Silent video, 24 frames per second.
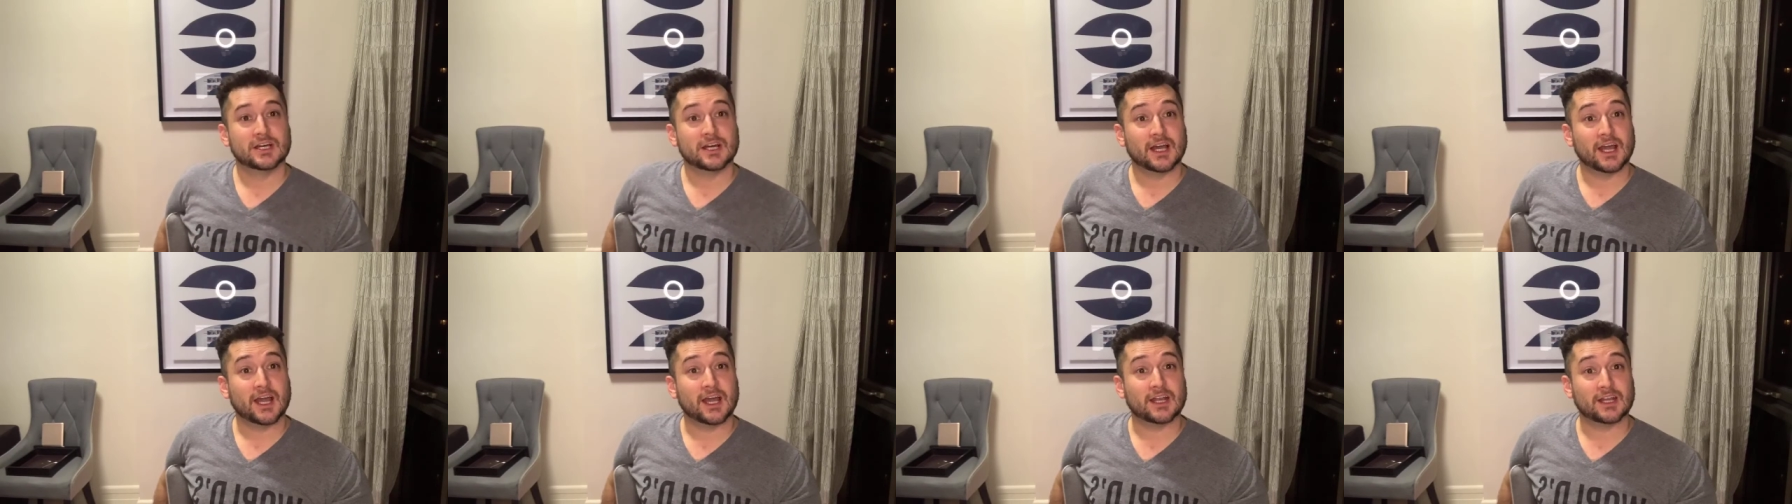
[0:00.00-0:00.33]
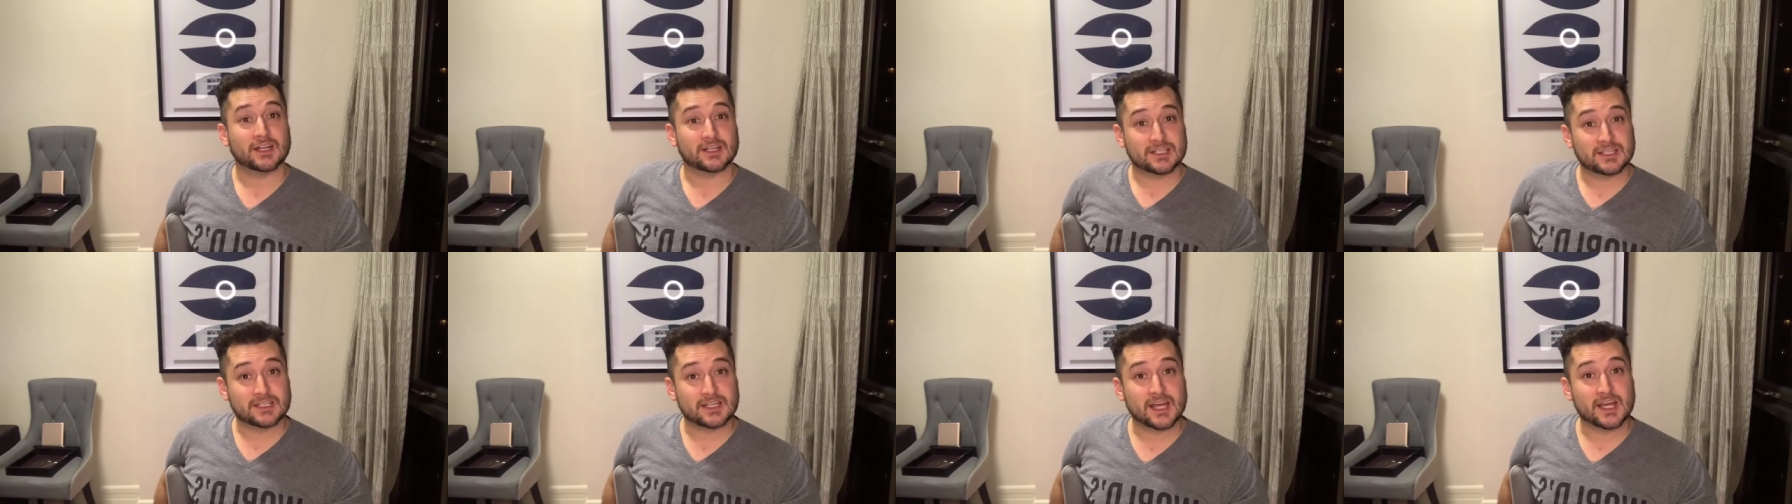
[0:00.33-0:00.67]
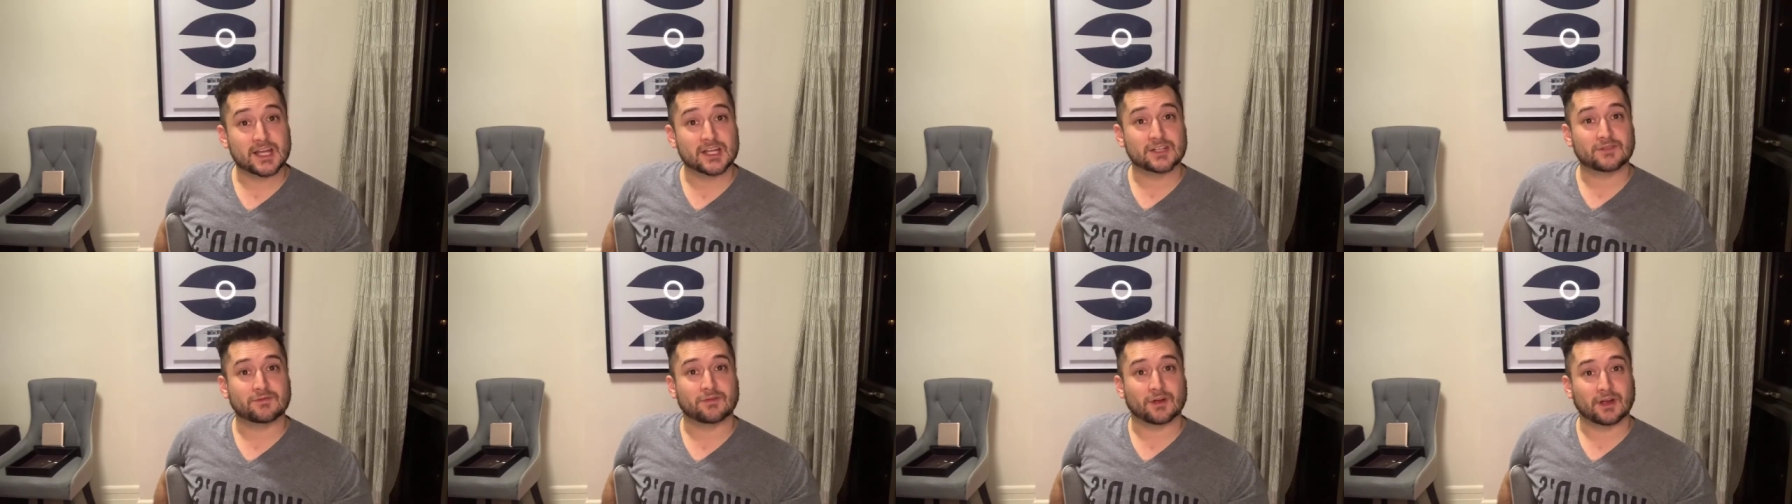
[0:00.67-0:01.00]
And it
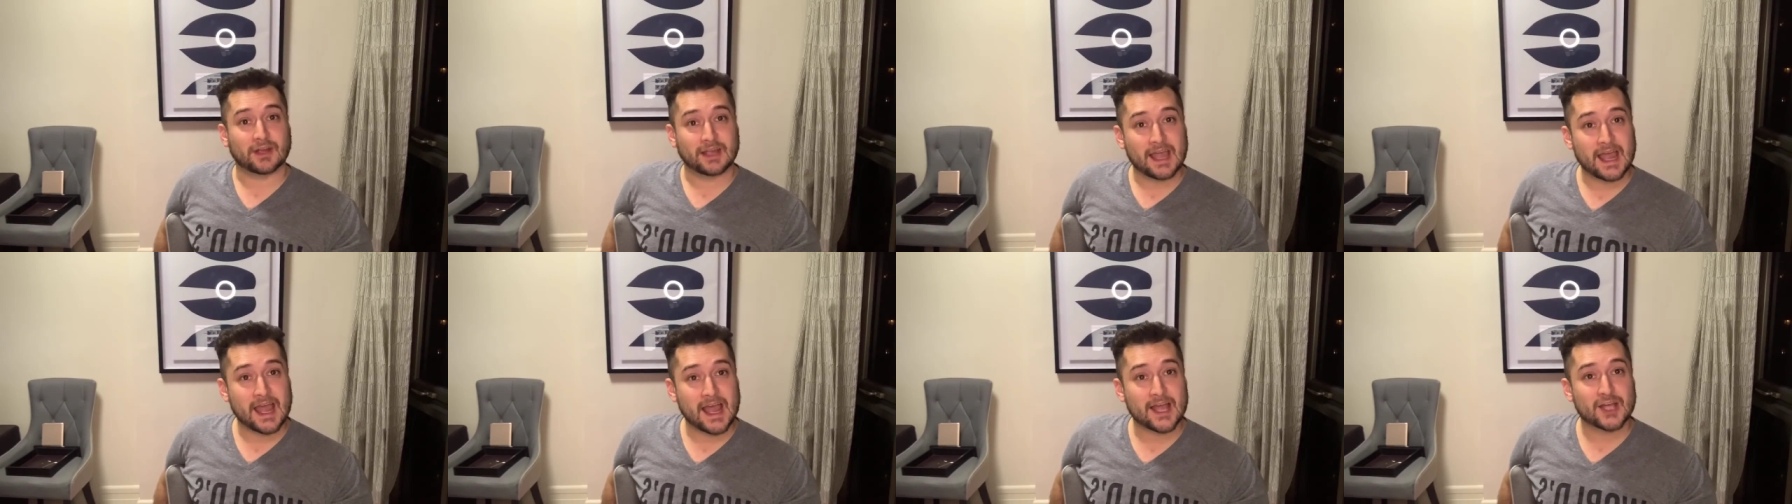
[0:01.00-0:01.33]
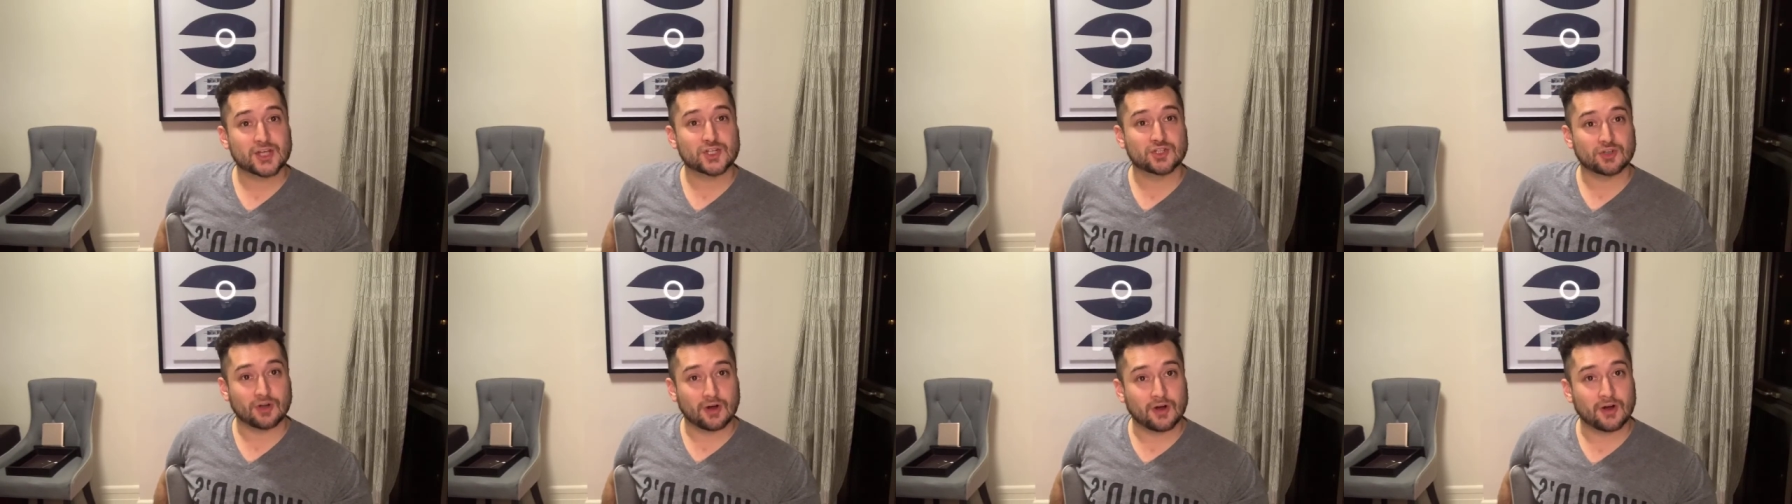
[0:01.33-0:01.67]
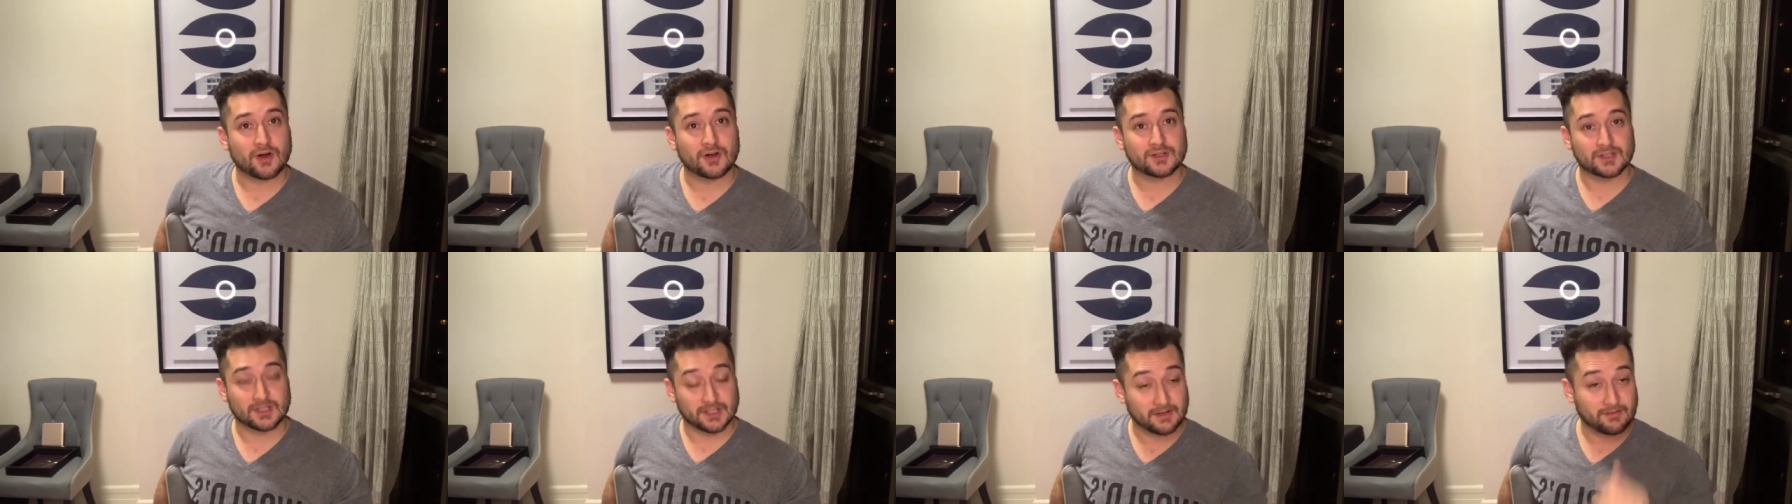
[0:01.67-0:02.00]
stands for cash
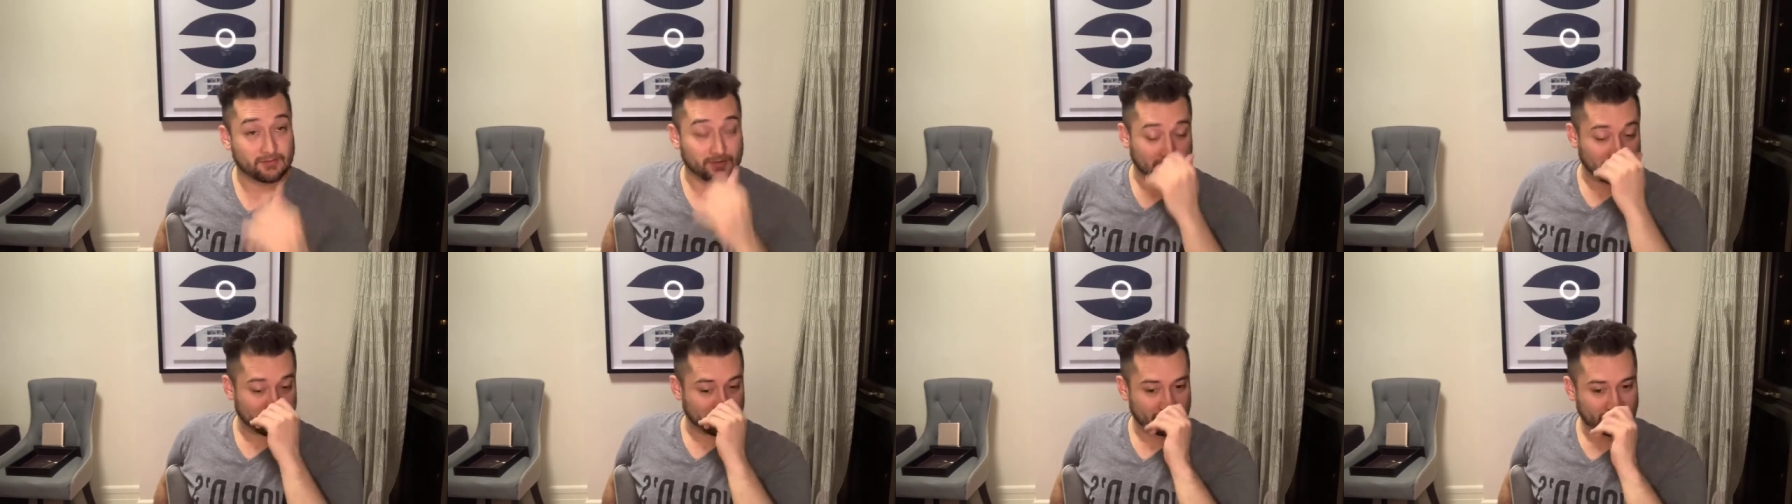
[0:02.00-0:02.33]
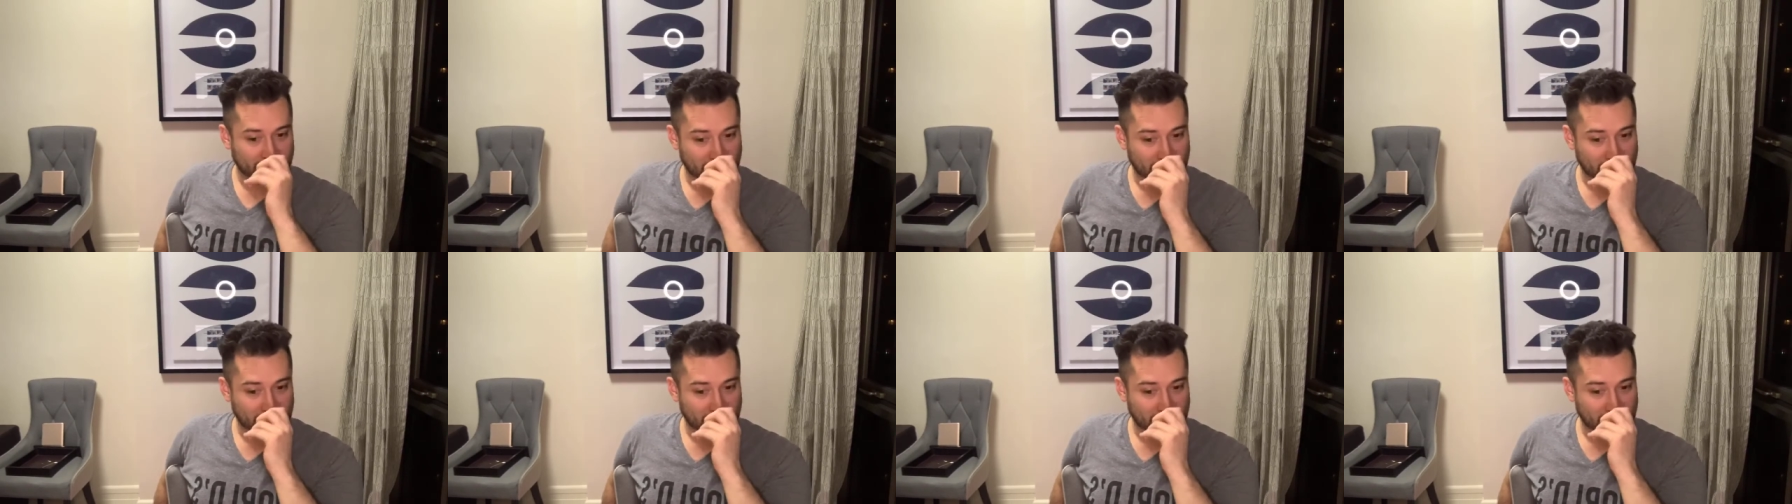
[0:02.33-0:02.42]
on delivery.